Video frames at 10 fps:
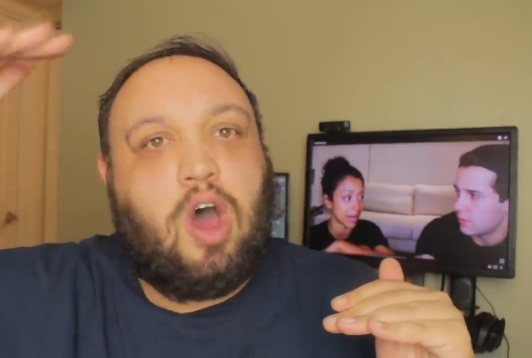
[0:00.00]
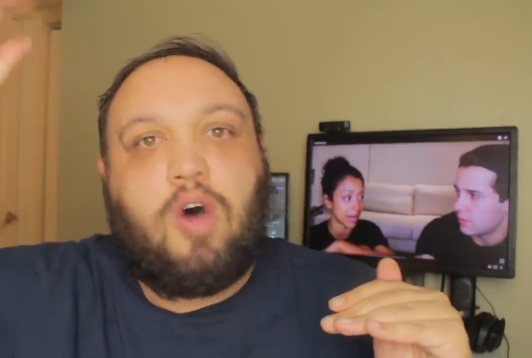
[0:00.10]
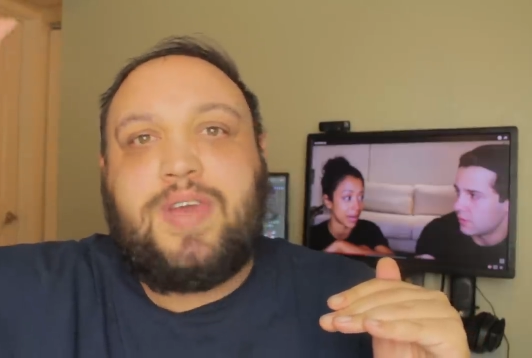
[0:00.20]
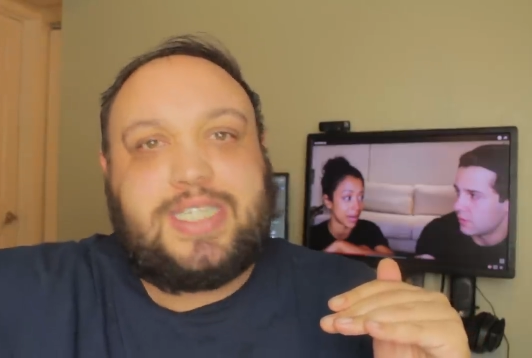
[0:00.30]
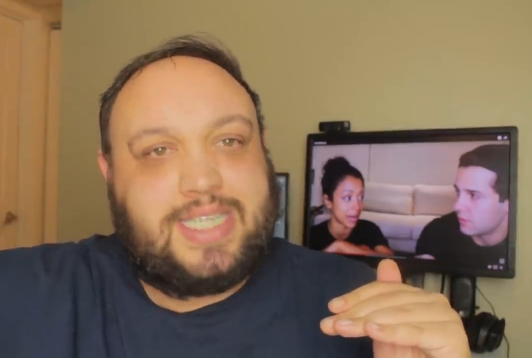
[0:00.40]

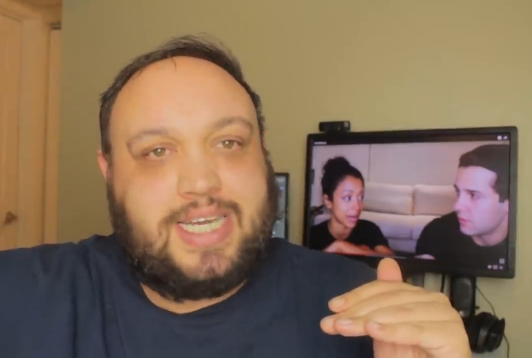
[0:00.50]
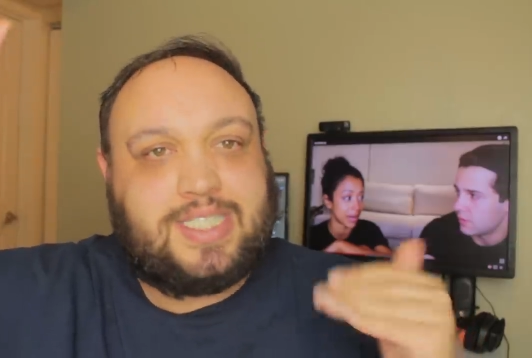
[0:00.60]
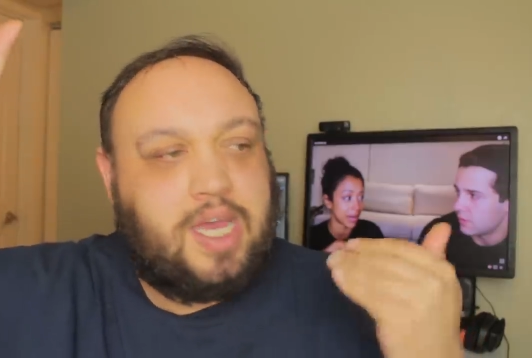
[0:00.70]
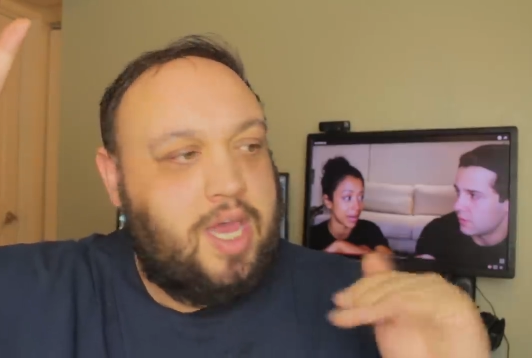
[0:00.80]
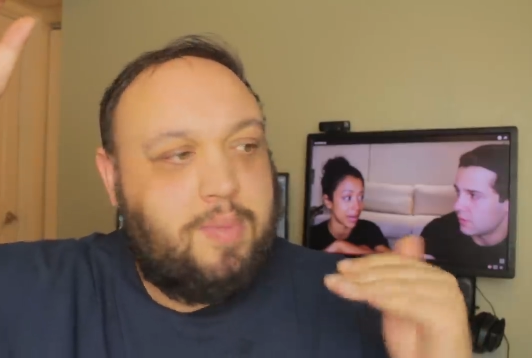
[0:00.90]
Speaker 1: All these
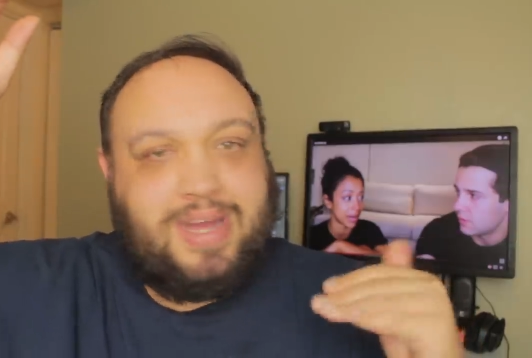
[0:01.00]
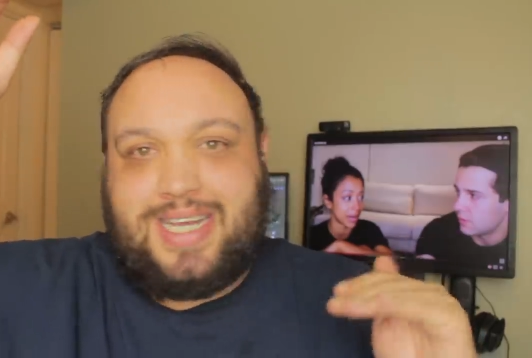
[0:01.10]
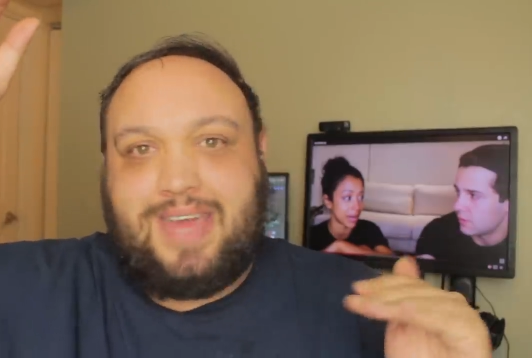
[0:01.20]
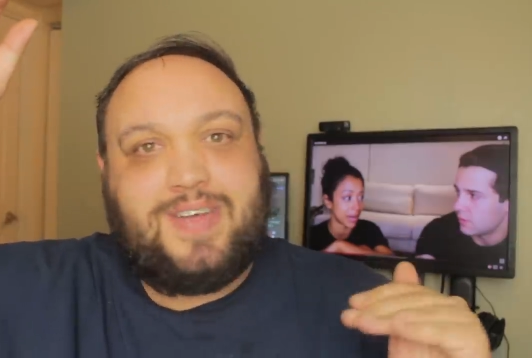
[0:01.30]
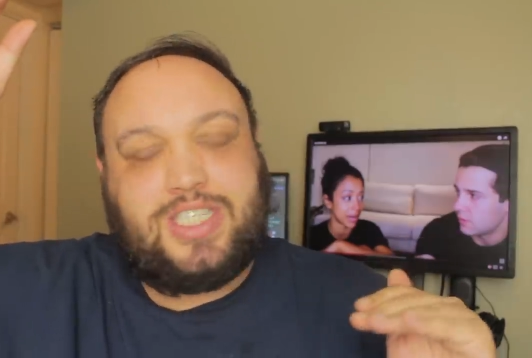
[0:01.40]
things, but
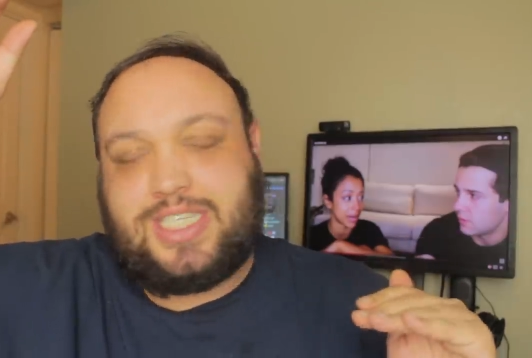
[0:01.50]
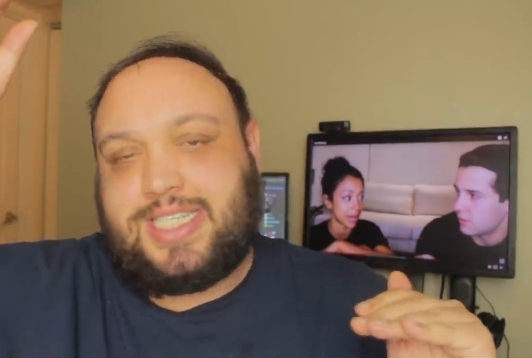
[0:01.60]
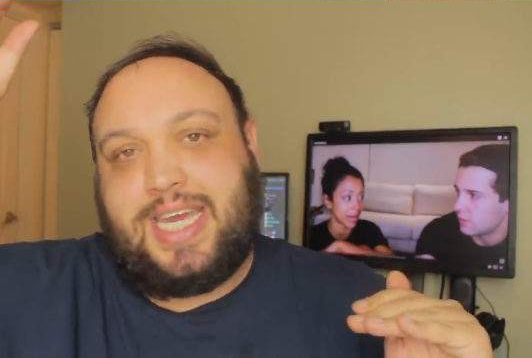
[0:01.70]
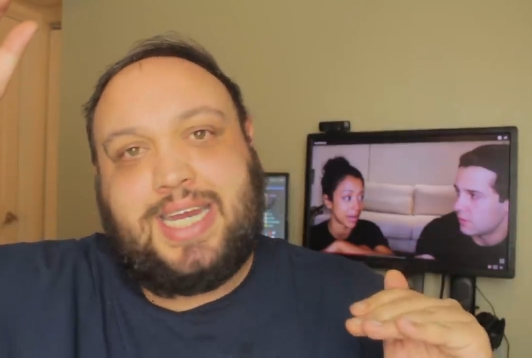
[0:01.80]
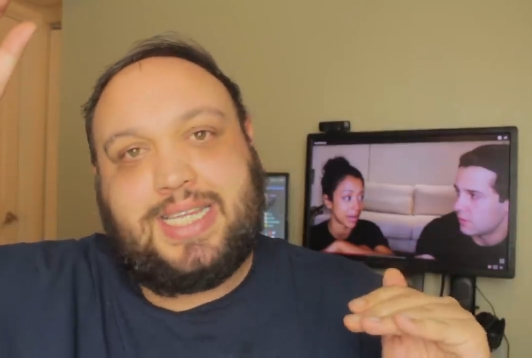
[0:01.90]
David just
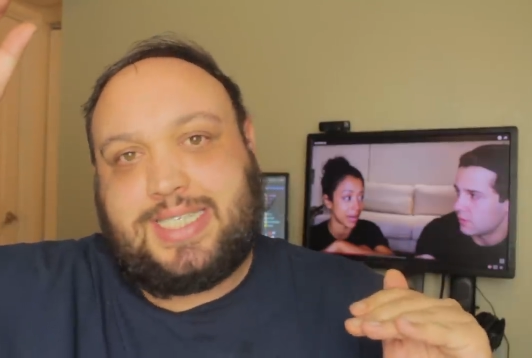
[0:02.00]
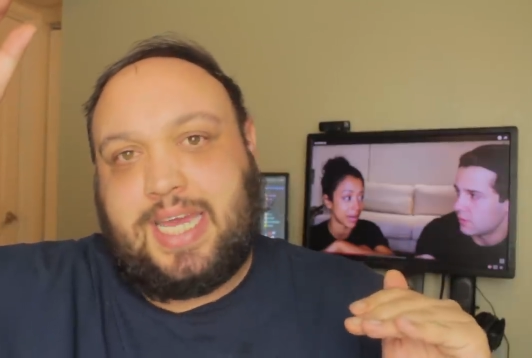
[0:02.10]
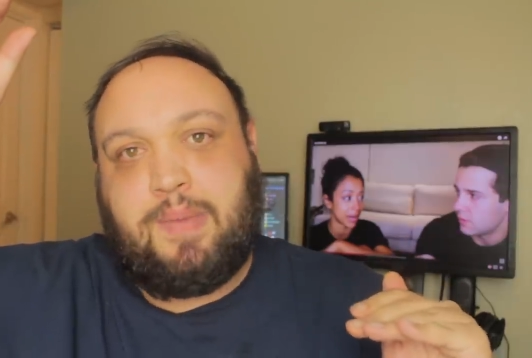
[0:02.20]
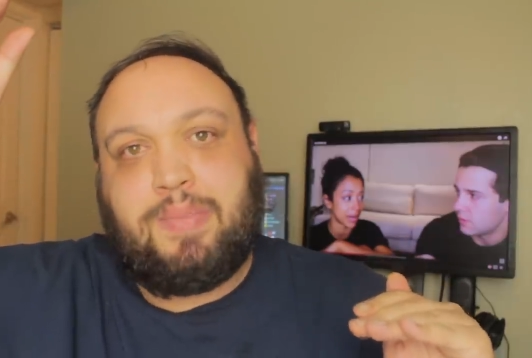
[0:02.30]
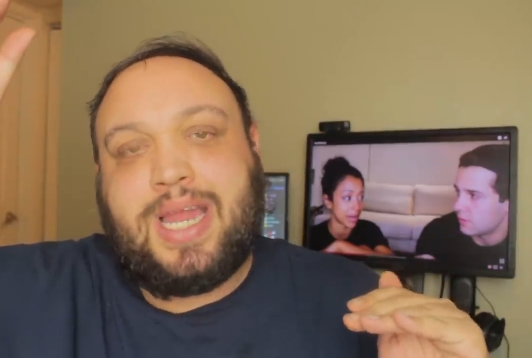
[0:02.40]
stayed in the same